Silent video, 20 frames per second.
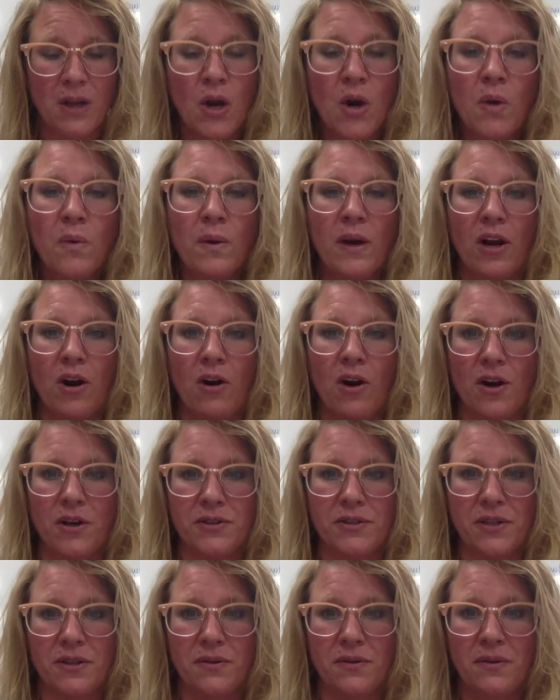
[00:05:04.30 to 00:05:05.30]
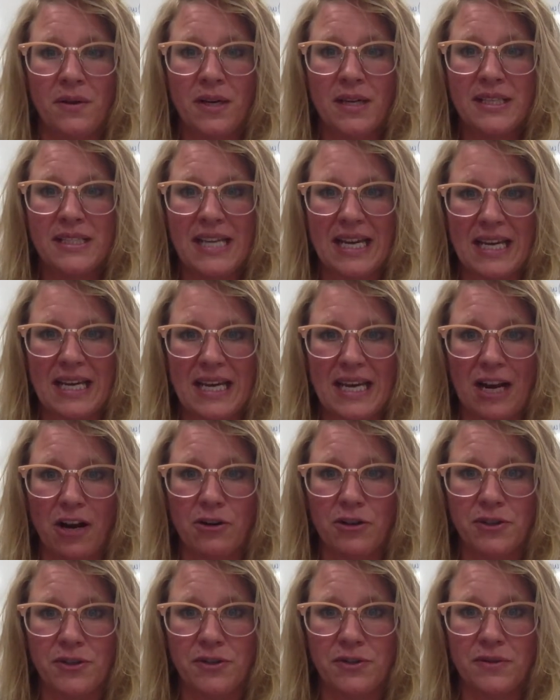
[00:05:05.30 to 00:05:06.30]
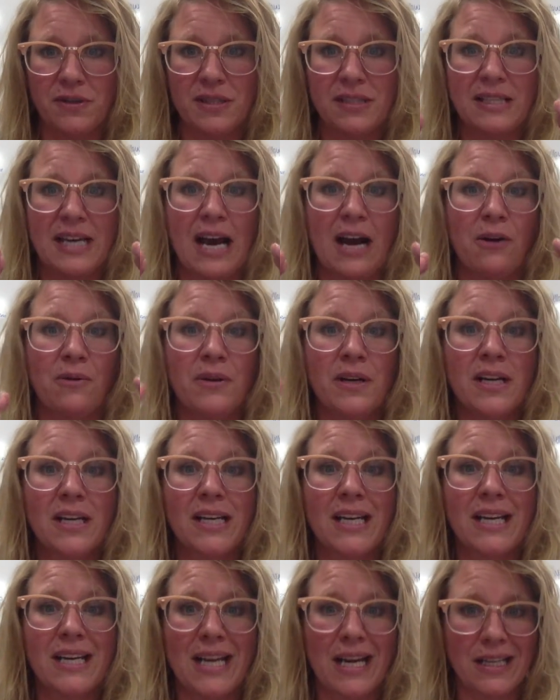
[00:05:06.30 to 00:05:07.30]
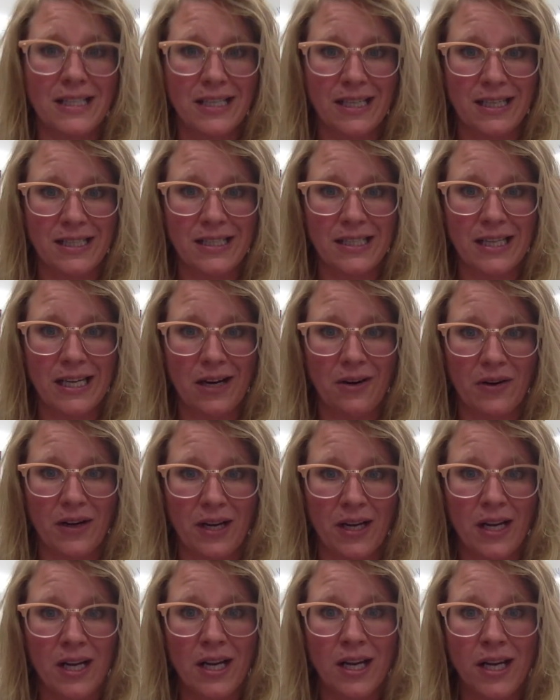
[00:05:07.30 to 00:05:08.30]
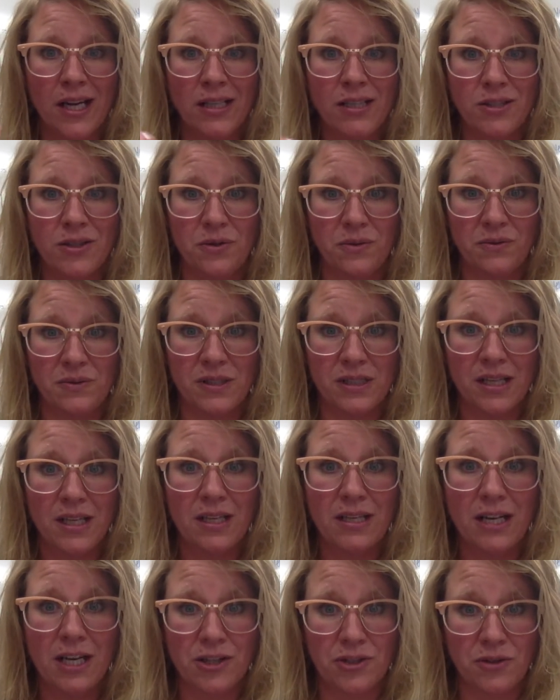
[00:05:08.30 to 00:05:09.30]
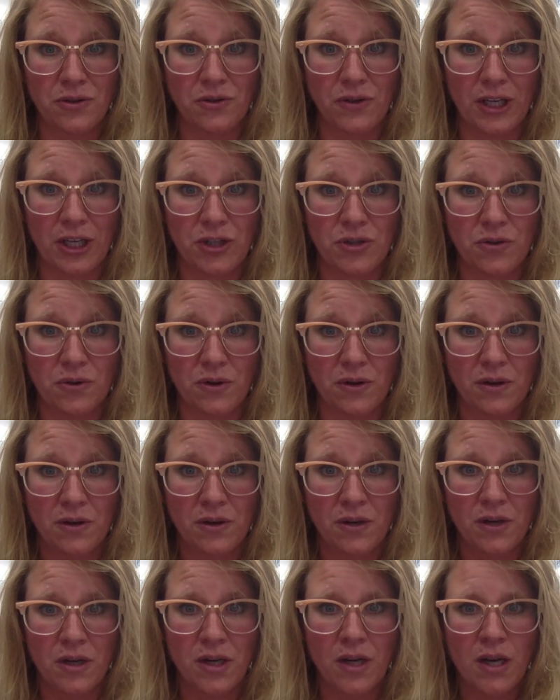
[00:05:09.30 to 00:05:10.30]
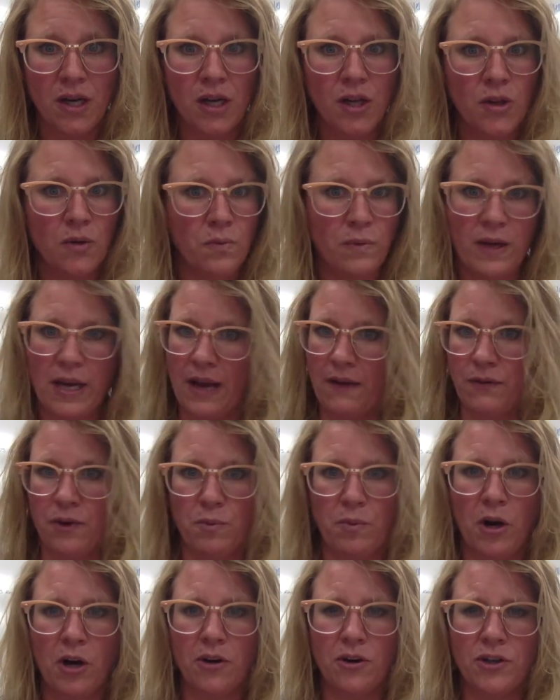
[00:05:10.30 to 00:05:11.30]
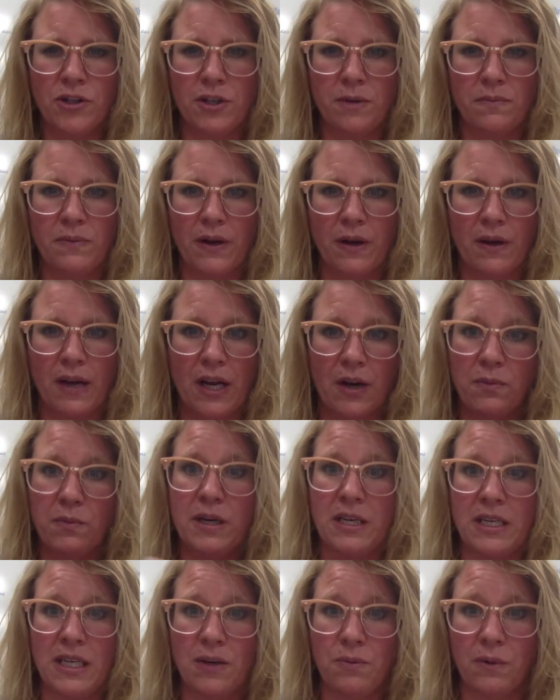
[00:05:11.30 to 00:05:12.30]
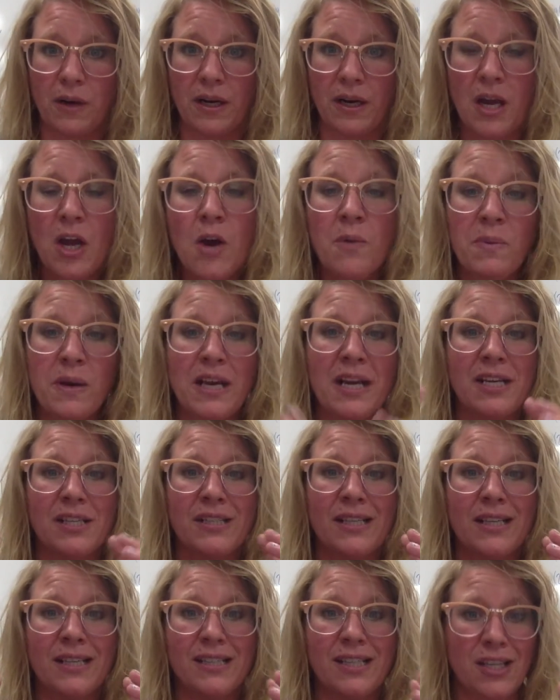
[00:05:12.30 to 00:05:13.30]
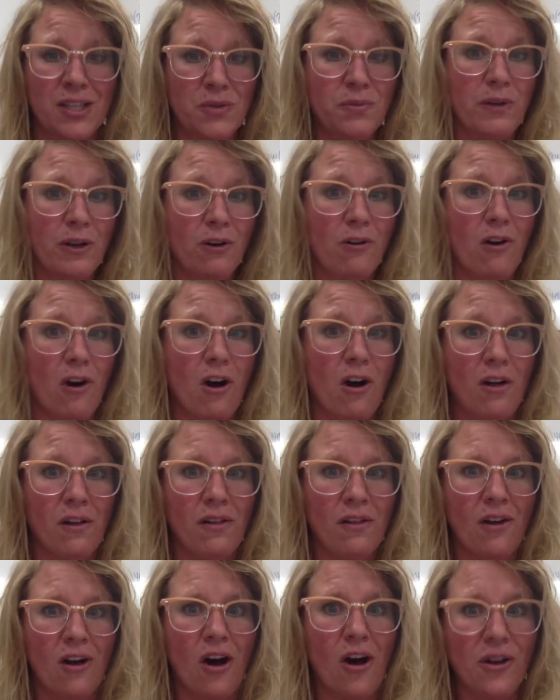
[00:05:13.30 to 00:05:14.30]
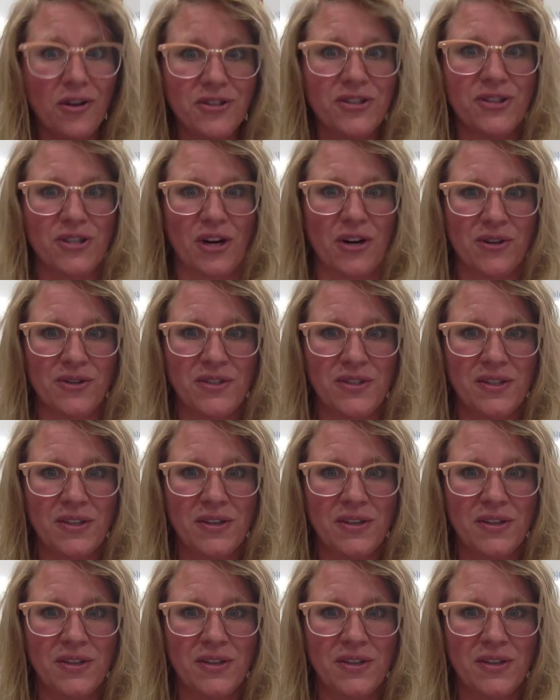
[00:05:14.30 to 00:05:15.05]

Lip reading: We are also taking our students out, connecting into Gary, Dunes, National Lakeshore. We have no partnership there, and we need one because since we are all stars,